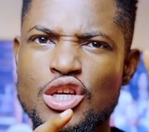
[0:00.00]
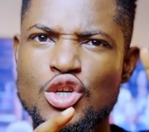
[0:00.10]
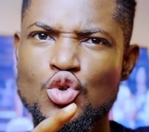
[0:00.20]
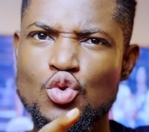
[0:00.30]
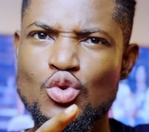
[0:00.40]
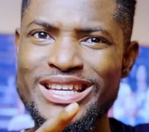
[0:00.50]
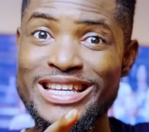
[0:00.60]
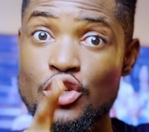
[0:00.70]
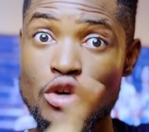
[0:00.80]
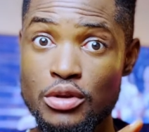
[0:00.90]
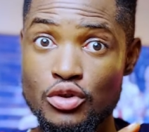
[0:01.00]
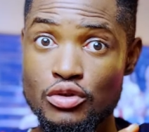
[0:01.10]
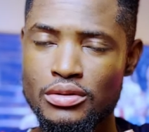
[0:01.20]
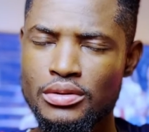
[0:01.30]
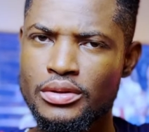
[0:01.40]
UEW,
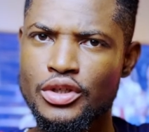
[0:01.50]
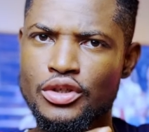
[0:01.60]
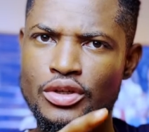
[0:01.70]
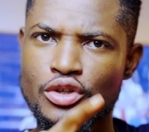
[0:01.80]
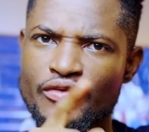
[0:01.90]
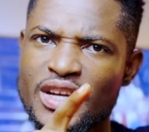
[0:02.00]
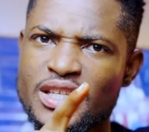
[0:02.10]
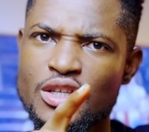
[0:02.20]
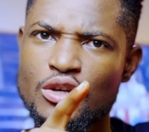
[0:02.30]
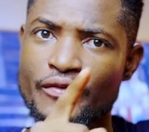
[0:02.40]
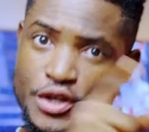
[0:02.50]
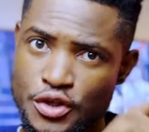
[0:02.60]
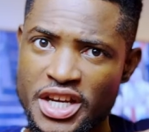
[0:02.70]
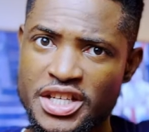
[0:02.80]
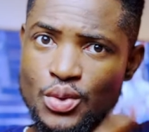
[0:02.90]
University of
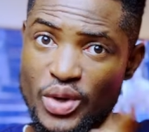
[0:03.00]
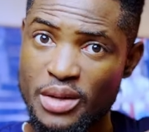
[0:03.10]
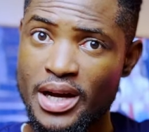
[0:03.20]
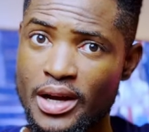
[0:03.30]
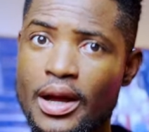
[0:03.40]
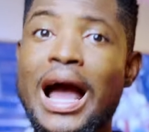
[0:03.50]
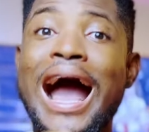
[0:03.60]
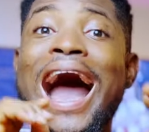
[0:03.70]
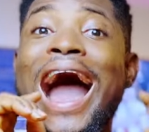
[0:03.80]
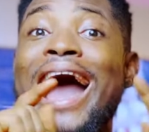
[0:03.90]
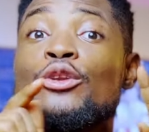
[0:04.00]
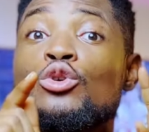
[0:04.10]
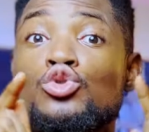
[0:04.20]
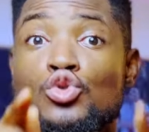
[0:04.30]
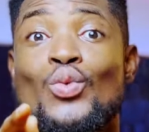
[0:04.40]
Education, Winneba. I
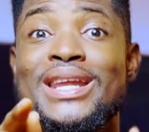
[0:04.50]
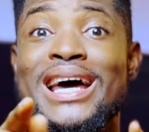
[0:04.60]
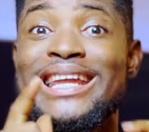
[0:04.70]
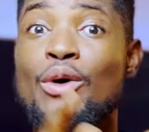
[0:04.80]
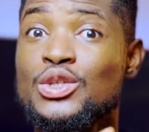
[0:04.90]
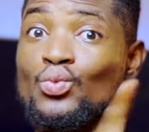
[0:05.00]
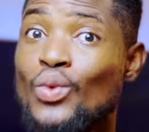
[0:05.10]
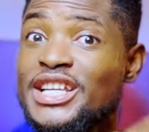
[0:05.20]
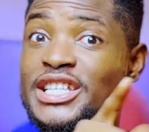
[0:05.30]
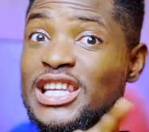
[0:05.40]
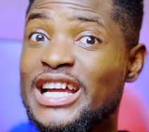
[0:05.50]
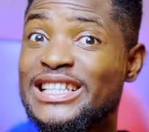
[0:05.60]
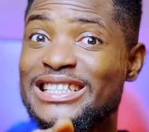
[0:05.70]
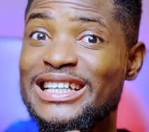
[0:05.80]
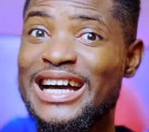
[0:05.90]
don't know whether that was where she
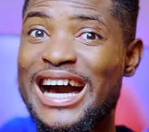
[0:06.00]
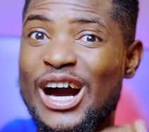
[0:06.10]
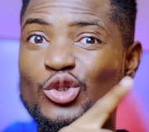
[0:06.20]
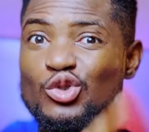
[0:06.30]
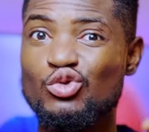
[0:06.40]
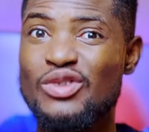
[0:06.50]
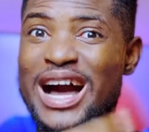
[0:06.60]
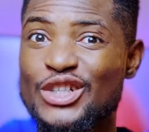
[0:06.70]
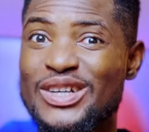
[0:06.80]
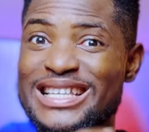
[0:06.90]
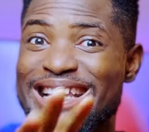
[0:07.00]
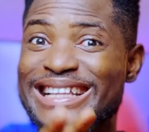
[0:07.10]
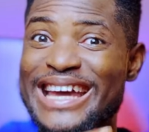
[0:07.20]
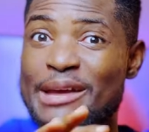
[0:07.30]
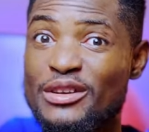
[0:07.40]
learned how to actually start
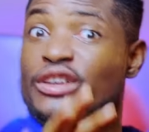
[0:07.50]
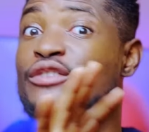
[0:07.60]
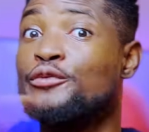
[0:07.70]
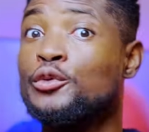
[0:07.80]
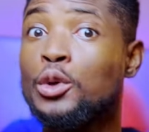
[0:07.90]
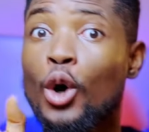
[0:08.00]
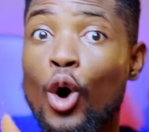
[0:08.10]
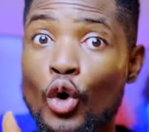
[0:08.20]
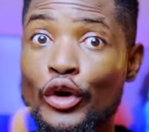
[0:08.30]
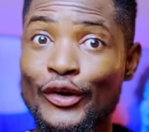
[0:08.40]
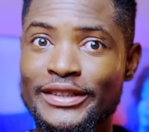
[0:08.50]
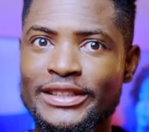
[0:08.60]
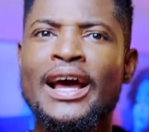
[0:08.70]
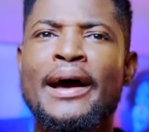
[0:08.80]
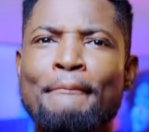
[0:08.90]
typing in full or not.
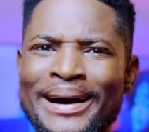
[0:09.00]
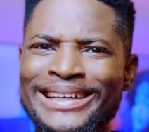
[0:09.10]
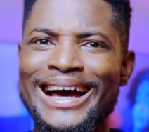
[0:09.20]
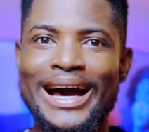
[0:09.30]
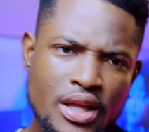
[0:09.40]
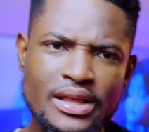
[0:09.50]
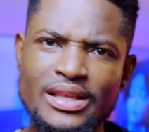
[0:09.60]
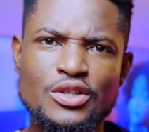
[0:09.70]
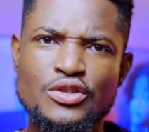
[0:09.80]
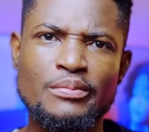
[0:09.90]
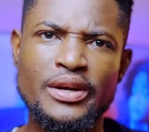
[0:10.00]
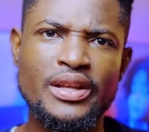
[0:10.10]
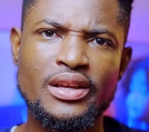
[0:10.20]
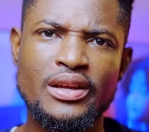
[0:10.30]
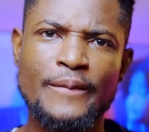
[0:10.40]
But there's
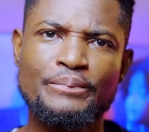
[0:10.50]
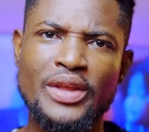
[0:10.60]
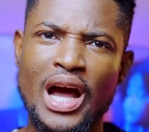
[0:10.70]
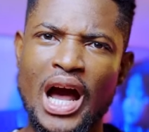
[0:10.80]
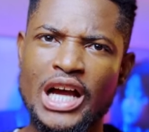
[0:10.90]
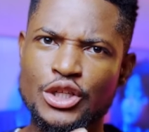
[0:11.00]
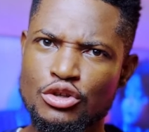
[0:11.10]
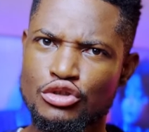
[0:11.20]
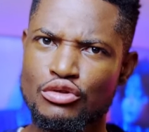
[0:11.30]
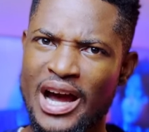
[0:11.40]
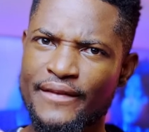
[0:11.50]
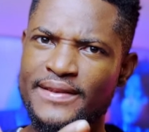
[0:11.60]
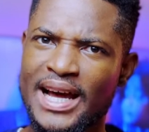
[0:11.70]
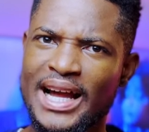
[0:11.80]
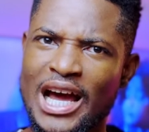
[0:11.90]
somebody I used to have
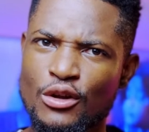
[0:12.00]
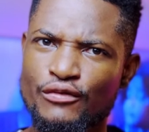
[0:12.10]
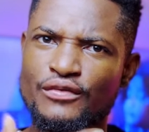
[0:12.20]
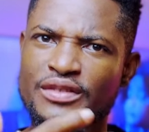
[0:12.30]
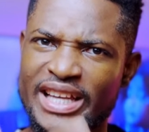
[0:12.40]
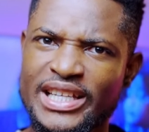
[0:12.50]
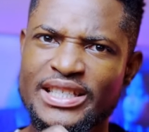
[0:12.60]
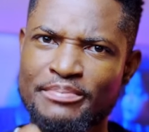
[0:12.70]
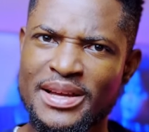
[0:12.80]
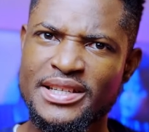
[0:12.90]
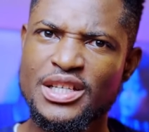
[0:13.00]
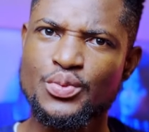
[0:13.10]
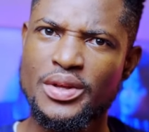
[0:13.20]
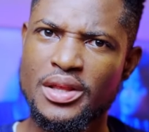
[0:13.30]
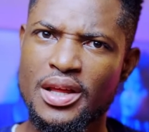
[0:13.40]
that kind of text messages
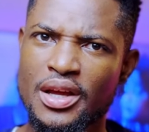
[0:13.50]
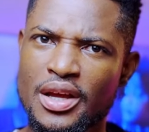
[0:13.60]
with.